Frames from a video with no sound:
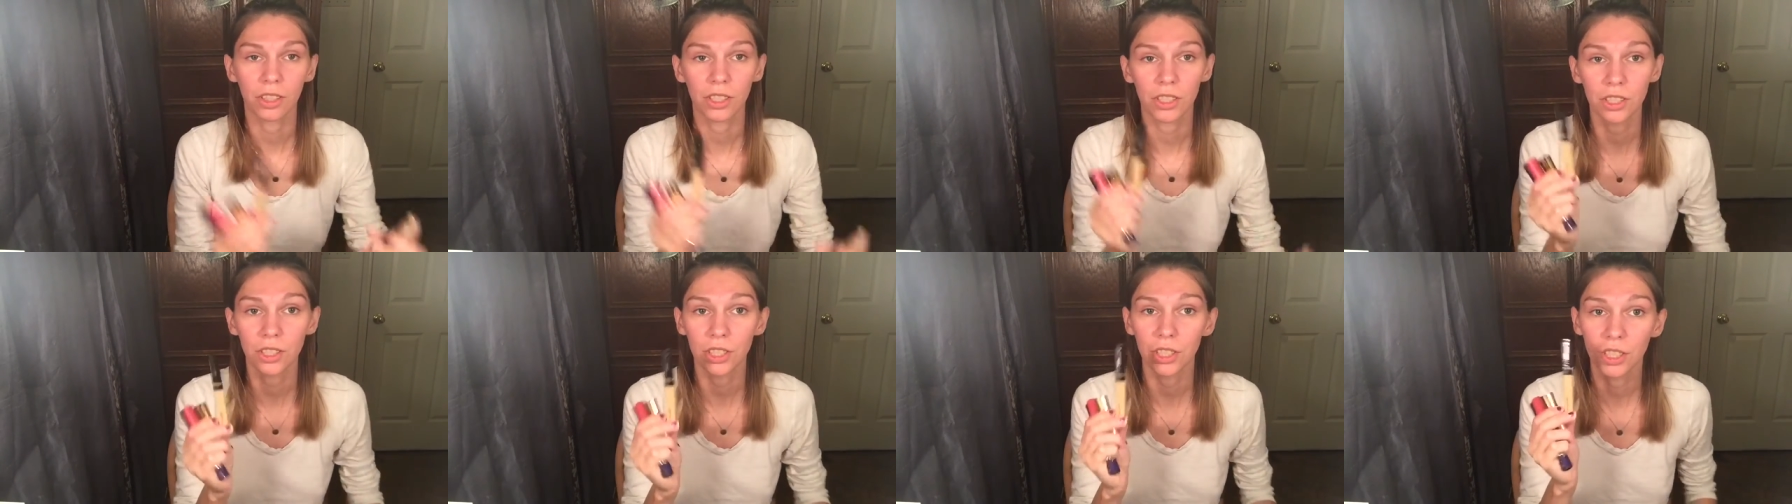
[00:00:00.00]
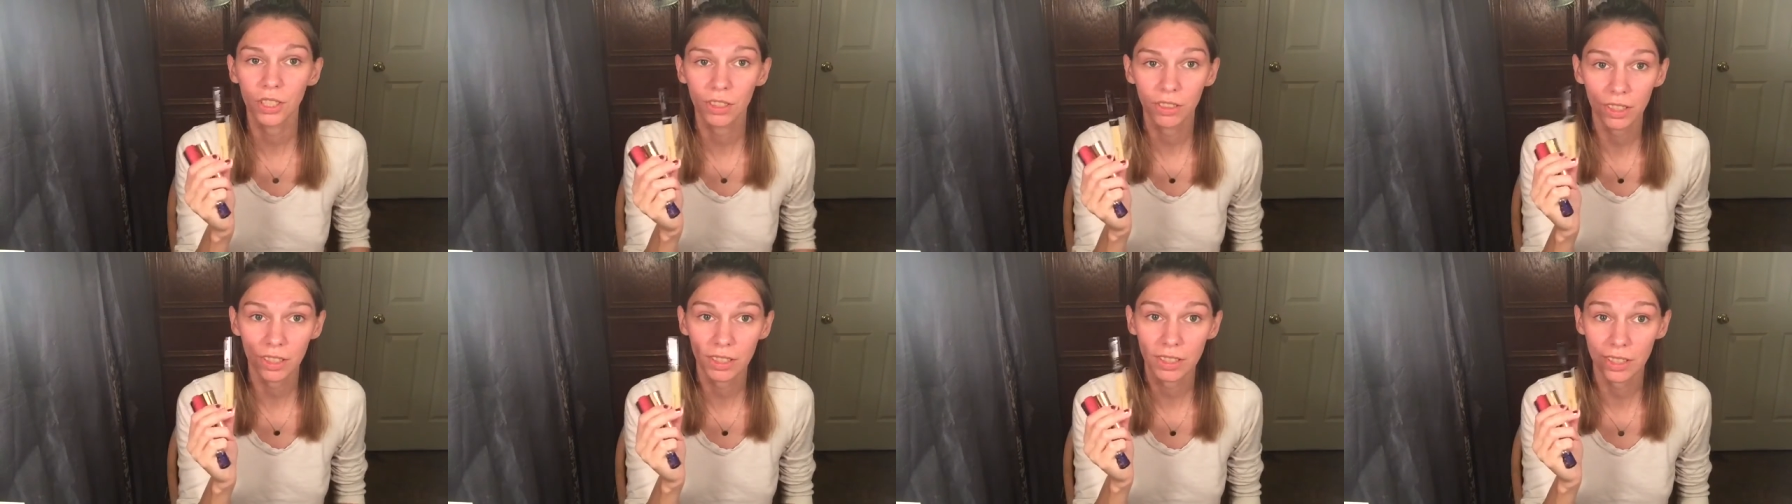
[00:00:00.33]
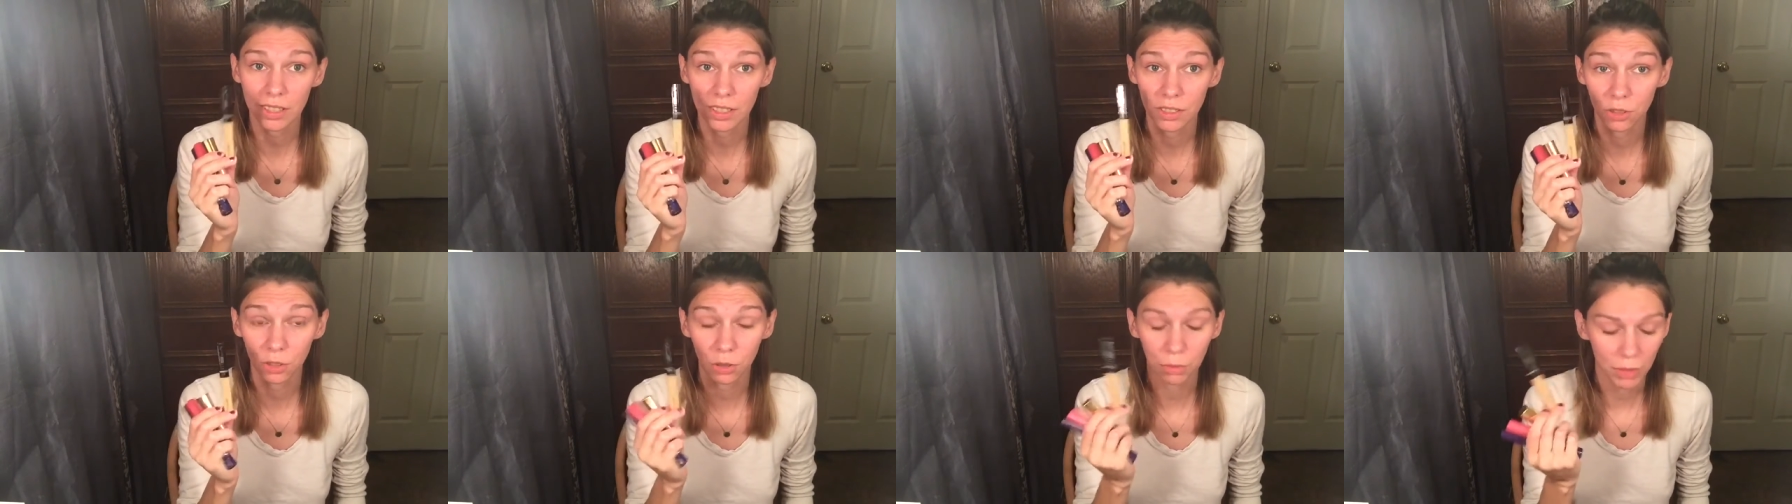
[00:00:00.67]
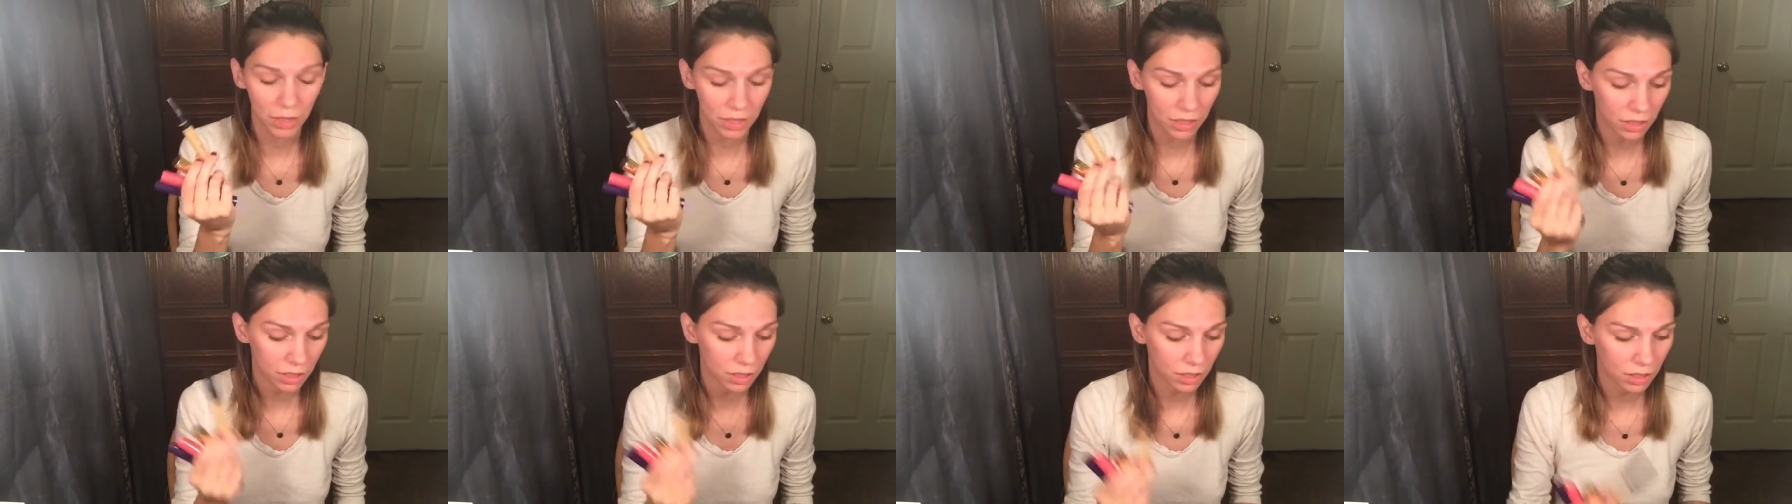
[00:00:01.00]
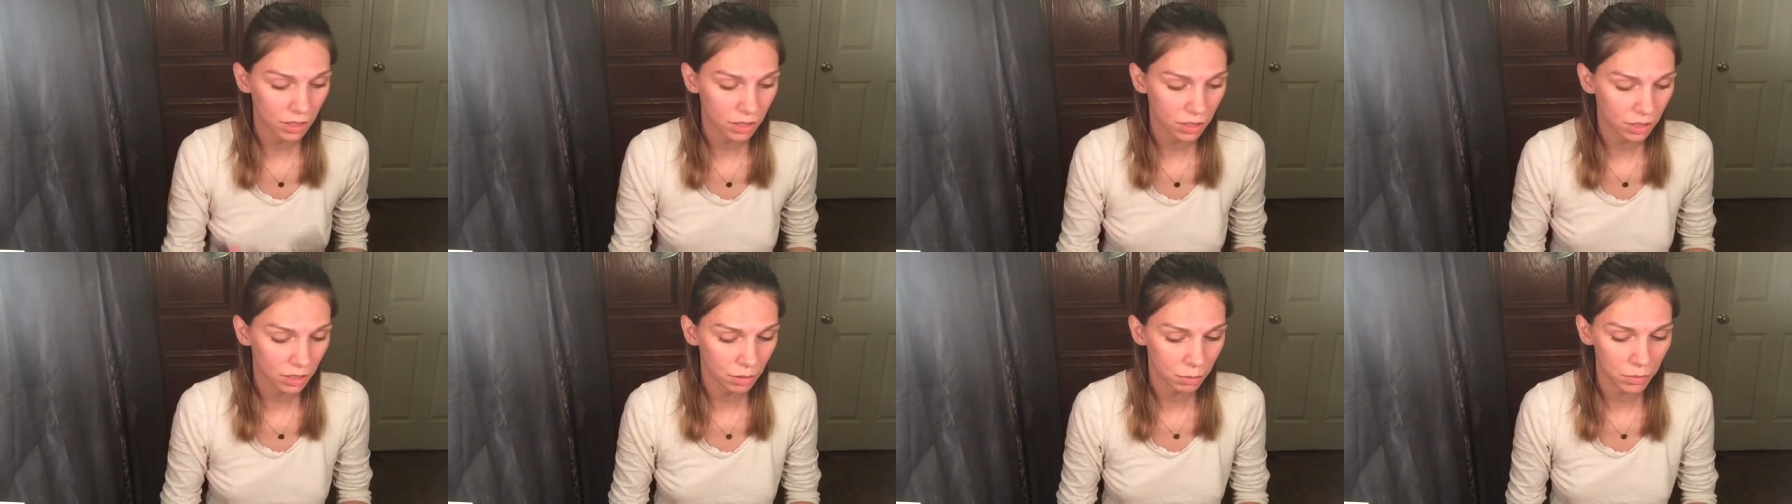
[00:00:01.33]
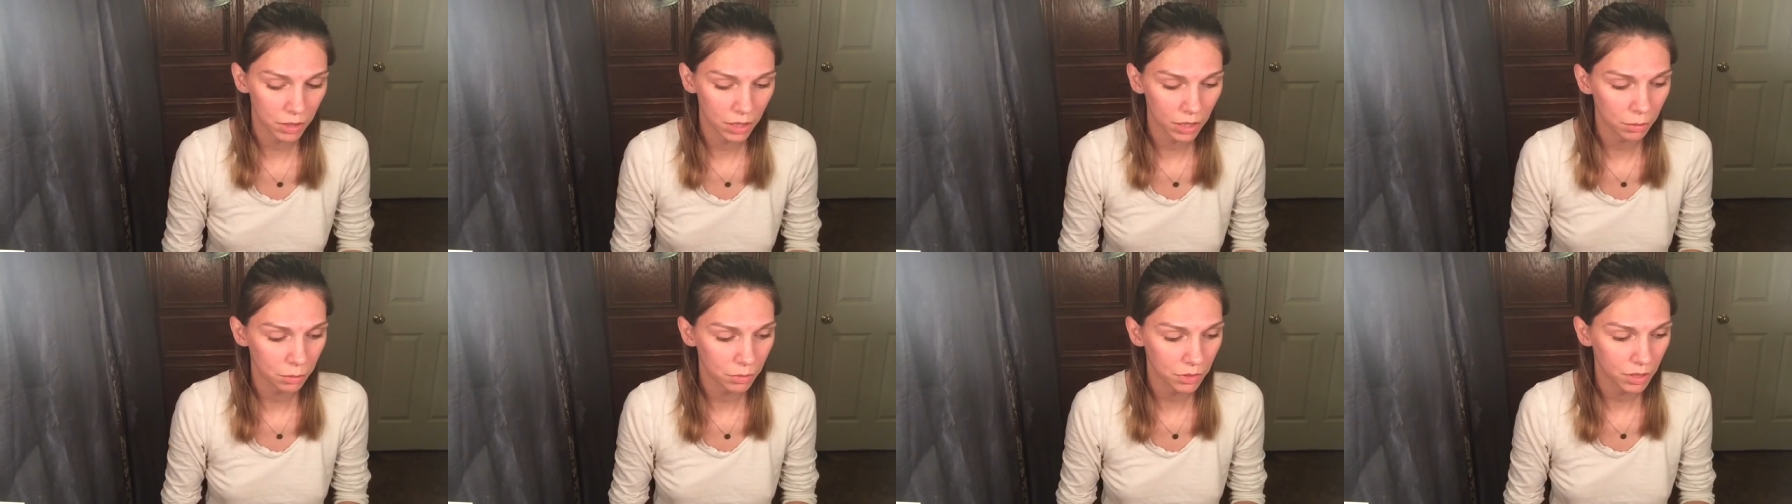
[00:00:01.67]
or two because I stole my sister
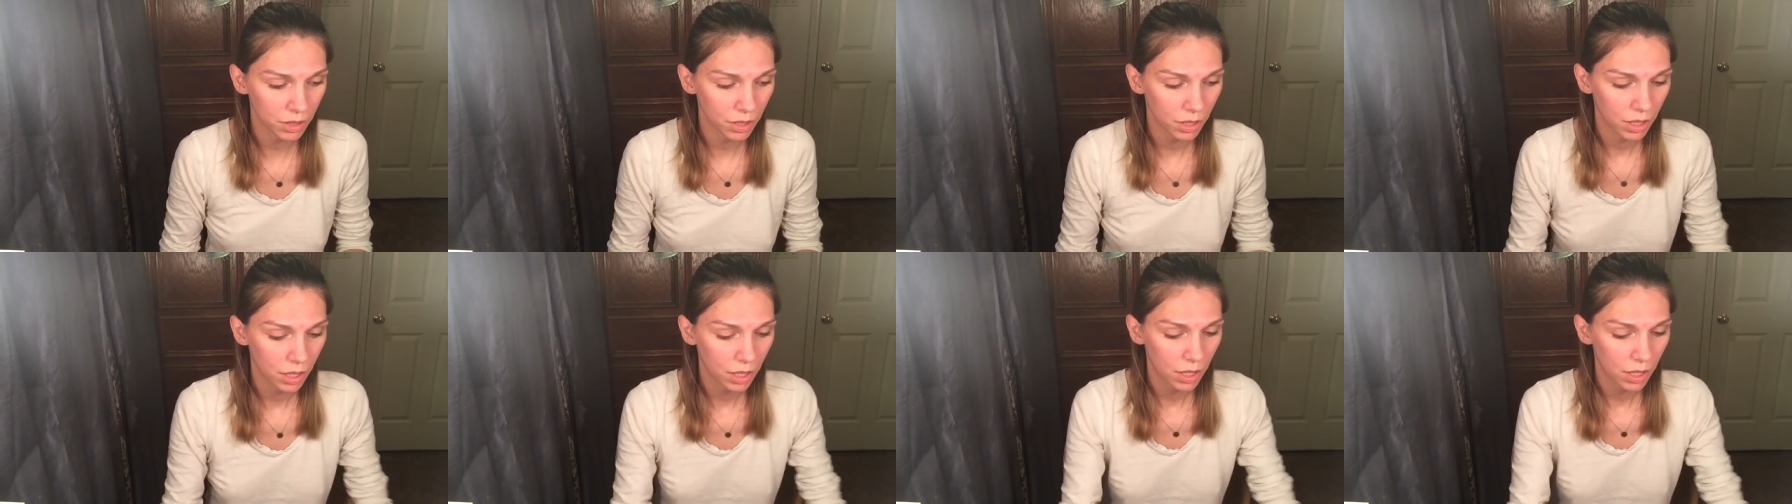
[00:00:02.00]
sometimes.